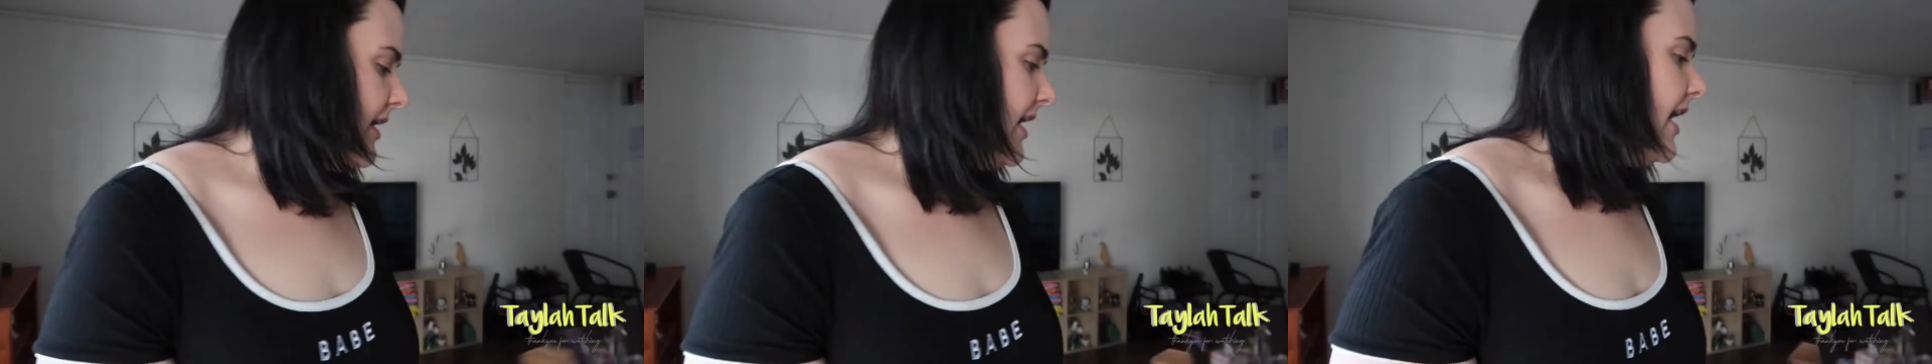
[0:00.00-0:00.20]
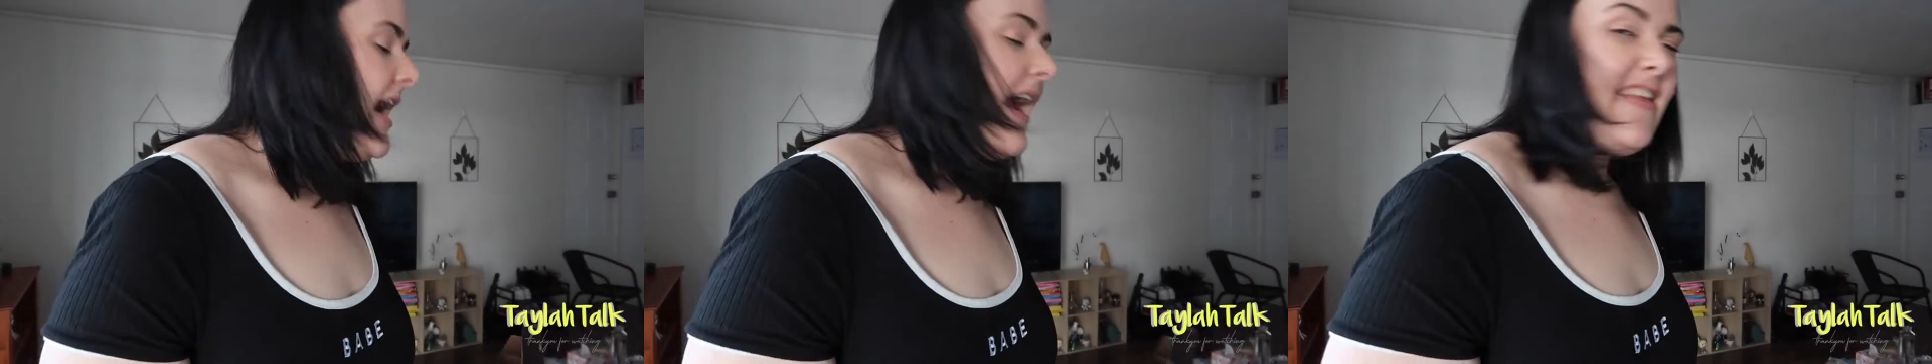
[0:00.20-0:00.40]

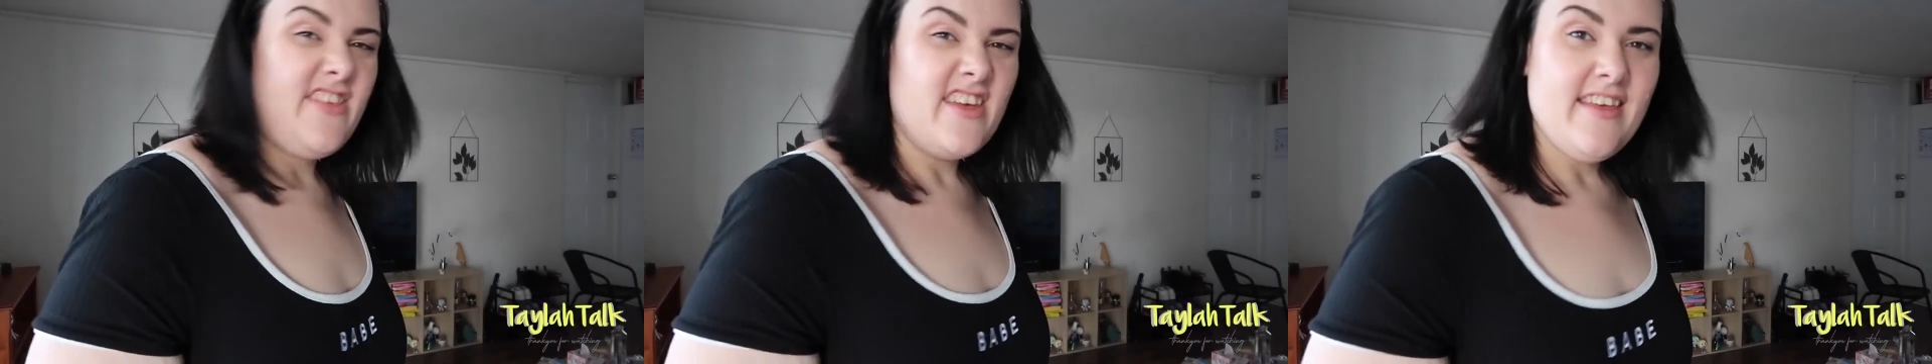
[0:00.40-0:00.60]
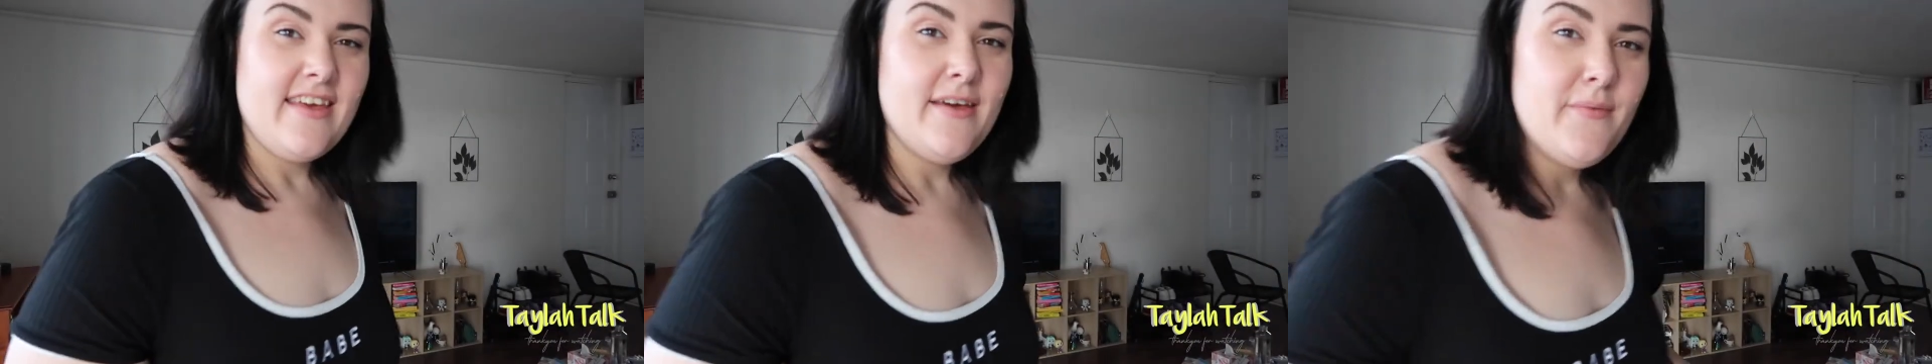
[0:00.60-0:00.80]
But
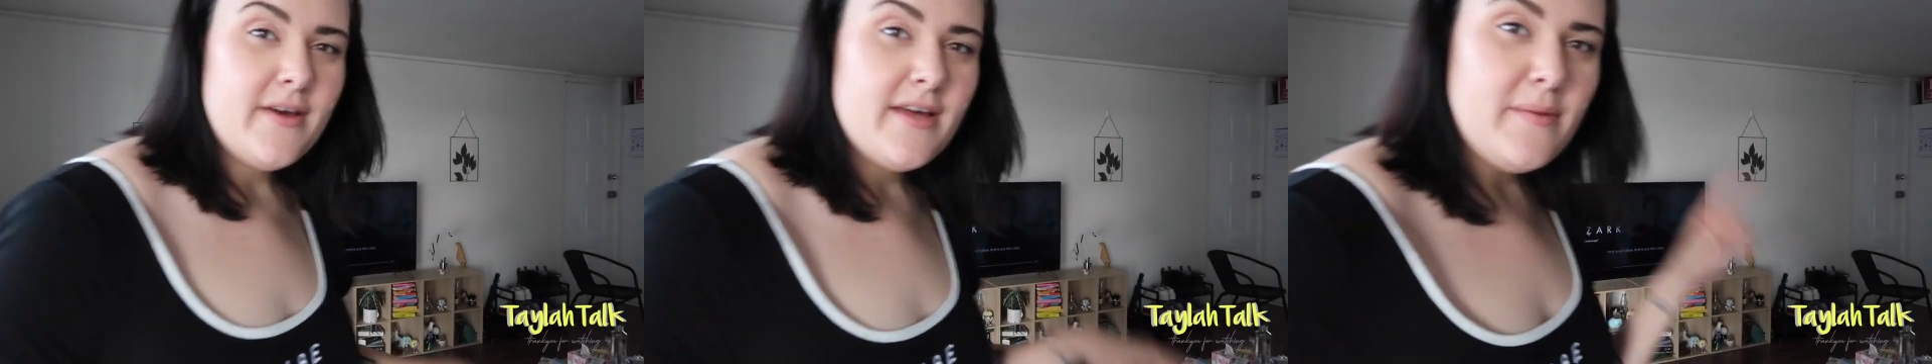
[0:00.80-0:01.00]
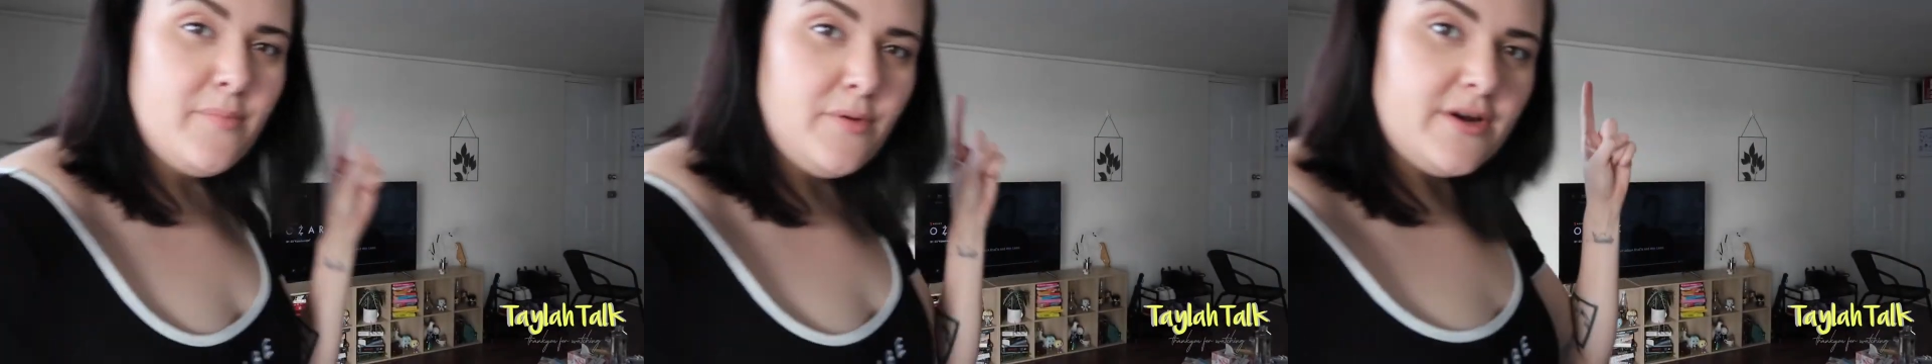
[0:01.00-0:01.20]
thinking we're
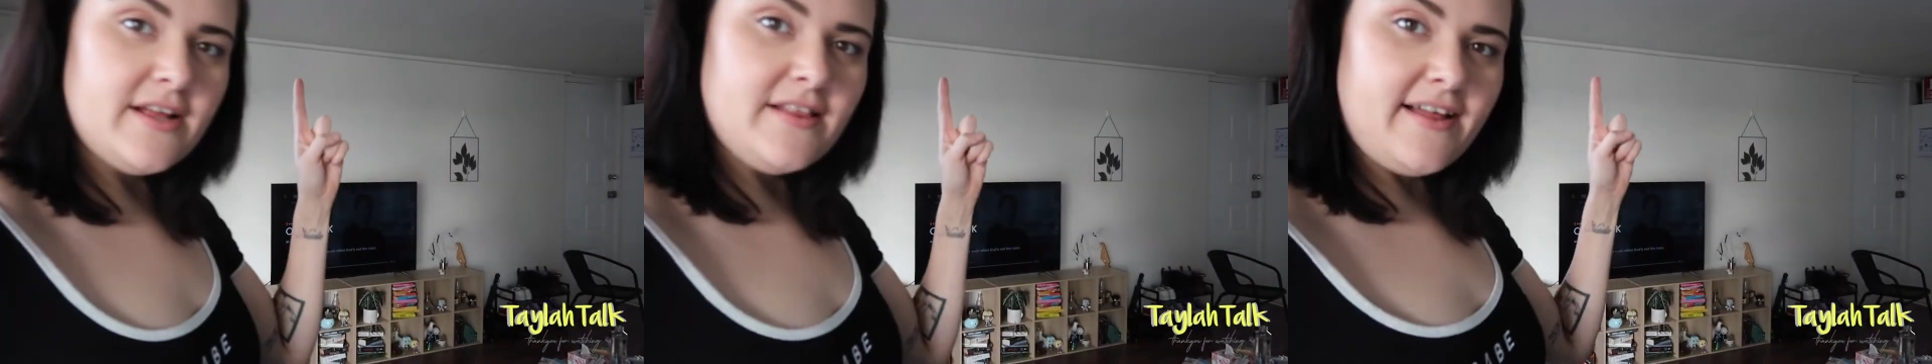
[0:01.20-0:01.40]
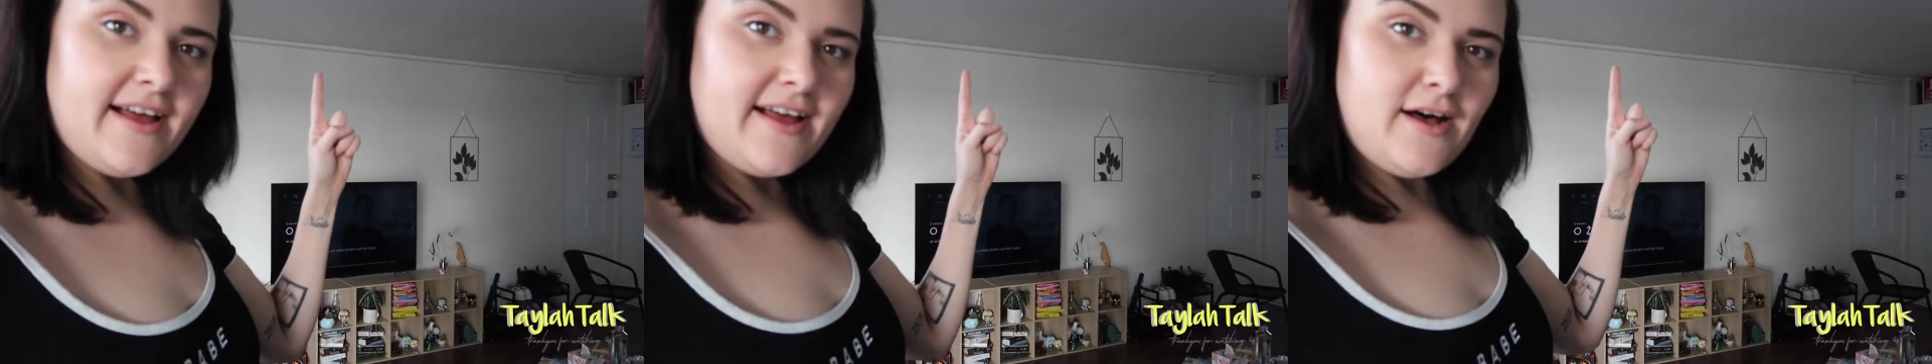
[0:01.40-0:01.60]
gonna put
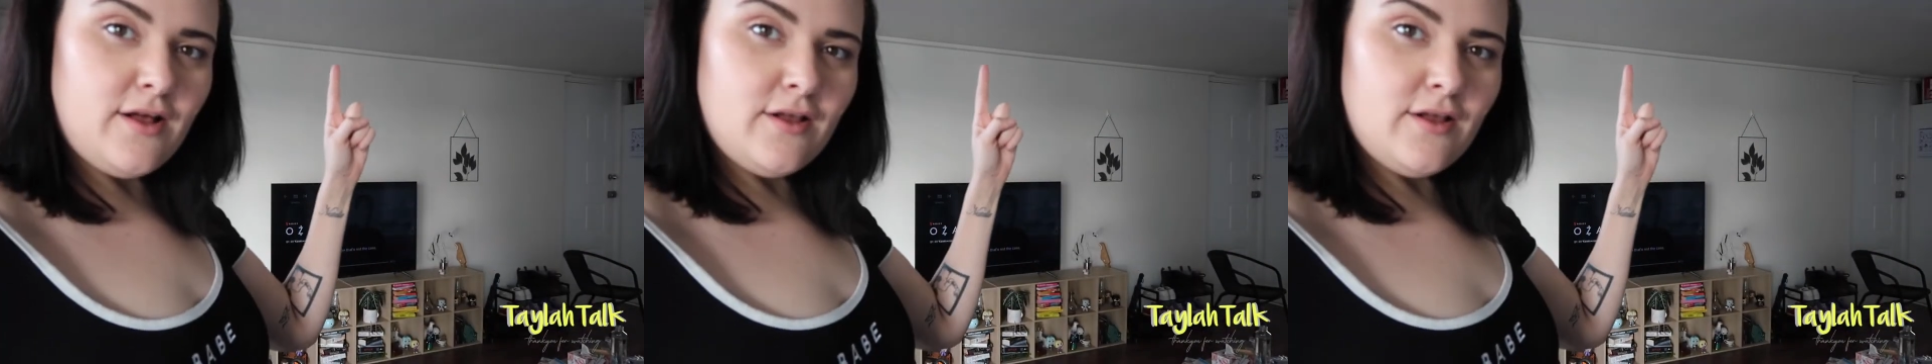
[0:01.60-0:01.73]
it like